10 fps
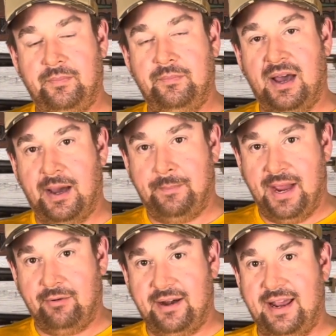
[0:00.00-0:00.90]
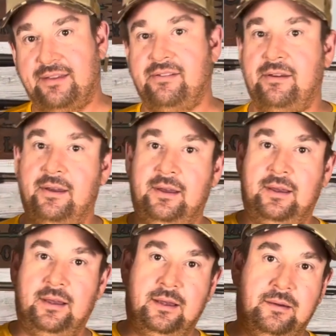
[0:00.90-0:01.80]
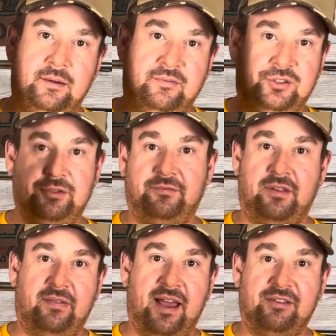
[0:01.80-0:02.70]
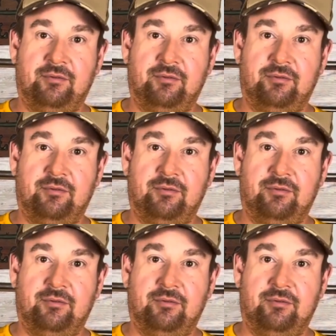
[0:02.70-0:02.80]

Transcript: Pyrodex. If you're shooting flintlocks,